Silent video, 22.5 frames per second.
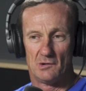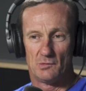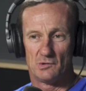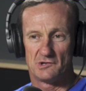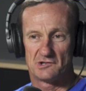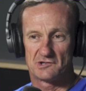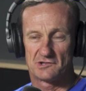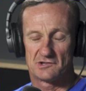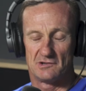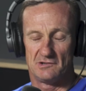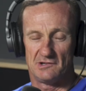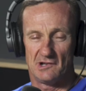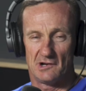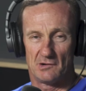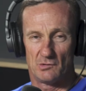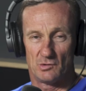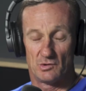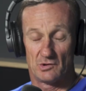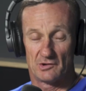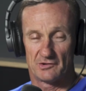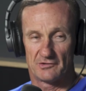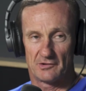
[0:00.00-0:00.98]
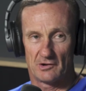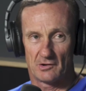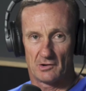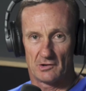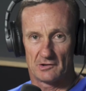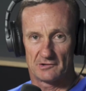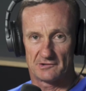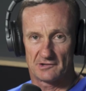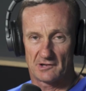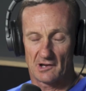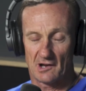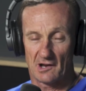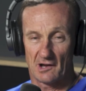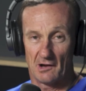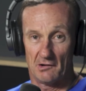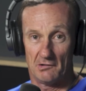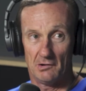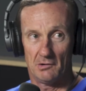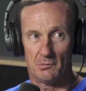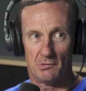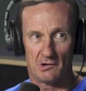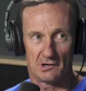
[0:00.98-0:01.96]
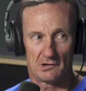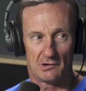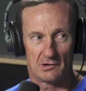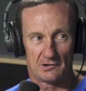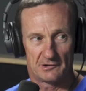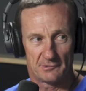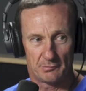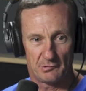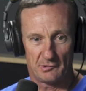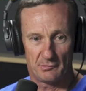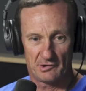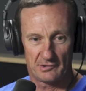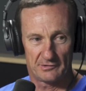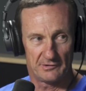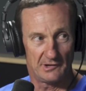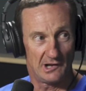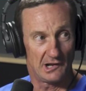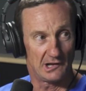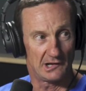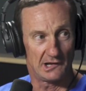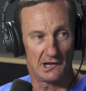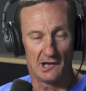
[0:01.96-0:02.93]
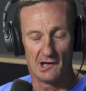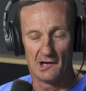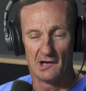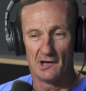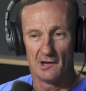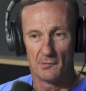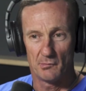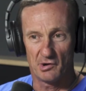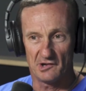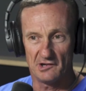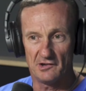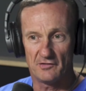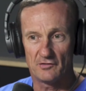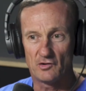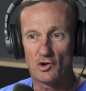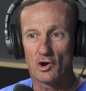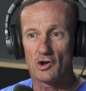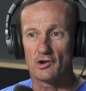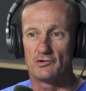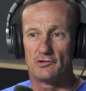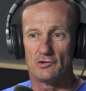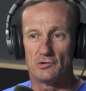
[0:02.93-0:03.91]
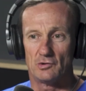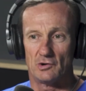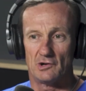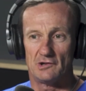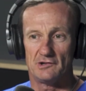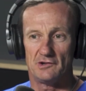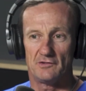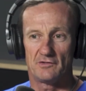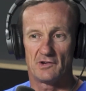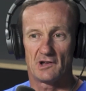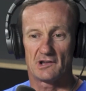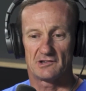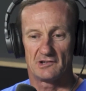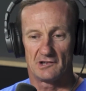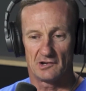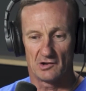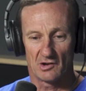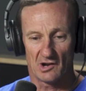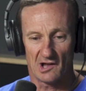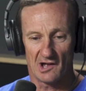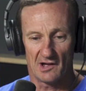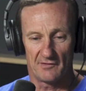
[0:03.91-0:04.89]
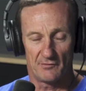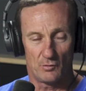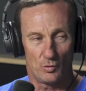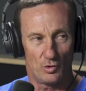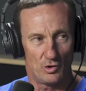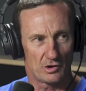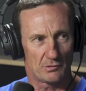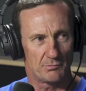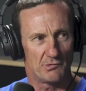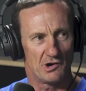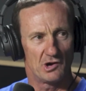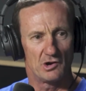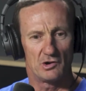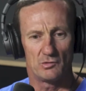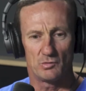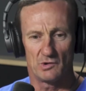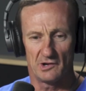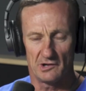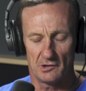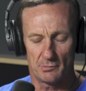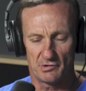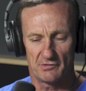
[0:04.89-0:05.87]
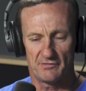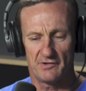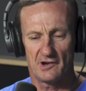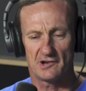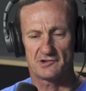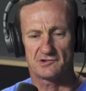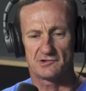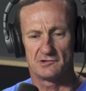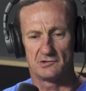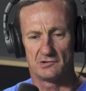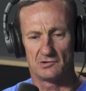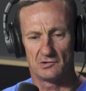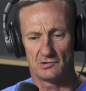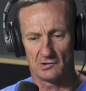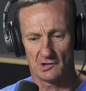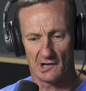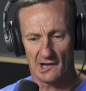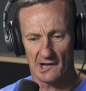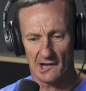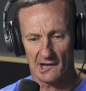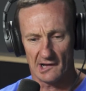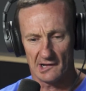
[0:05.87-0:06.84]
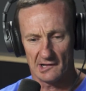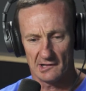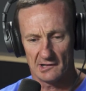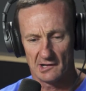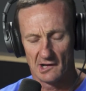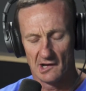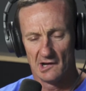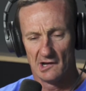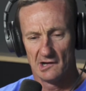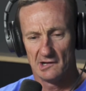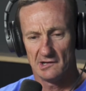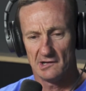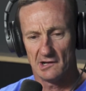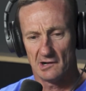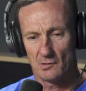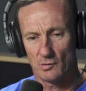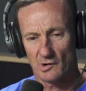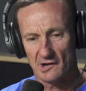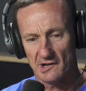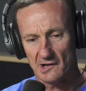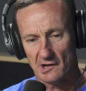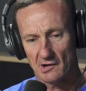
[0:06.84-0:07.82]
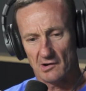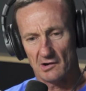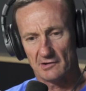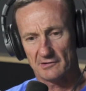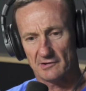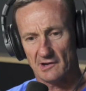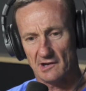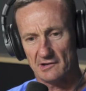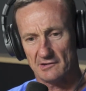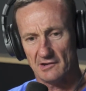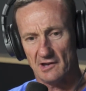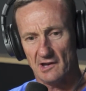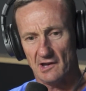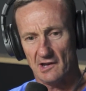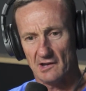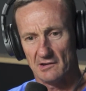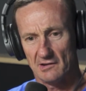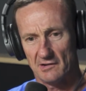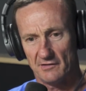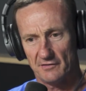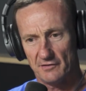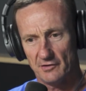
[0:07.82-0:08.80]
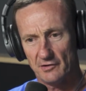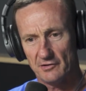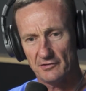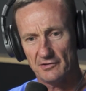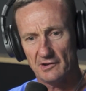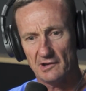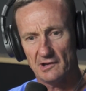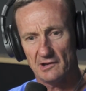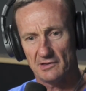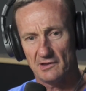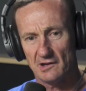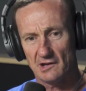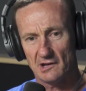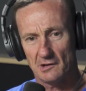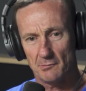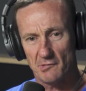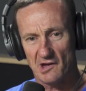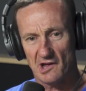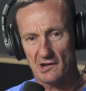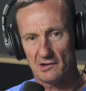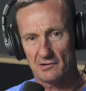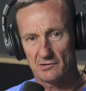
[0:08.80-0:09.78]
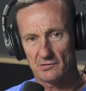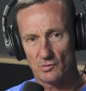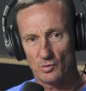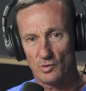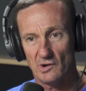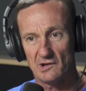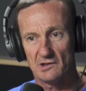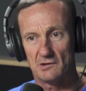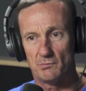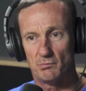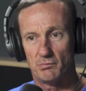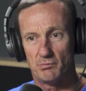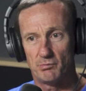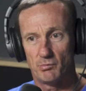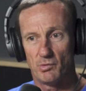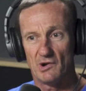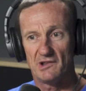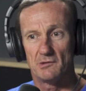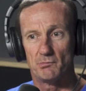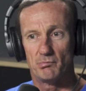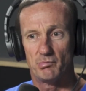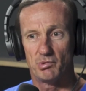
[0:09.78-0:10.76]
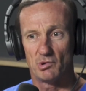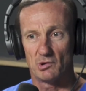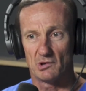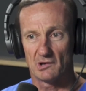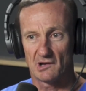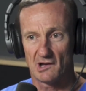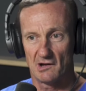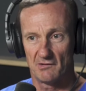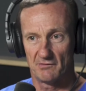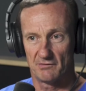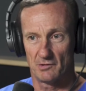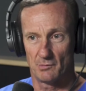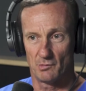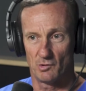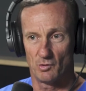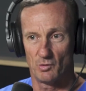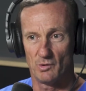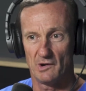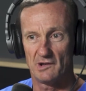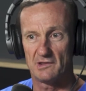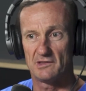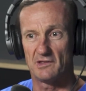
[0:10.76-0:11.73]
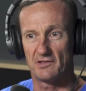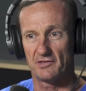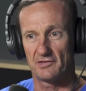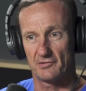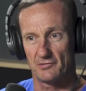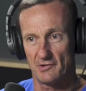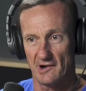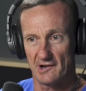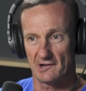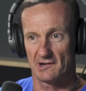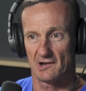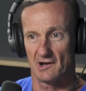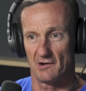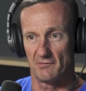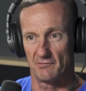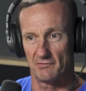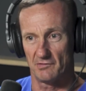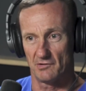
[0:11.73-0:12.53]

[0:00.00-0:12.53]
which, all the psychologists are going to go, oh my God, split personality. But you've got to do it. You've actually got to have work mode where you're professional, and, one of you guys gets hit. The first thing you're thinking about is where'd the bullet come from, or where'd the threat come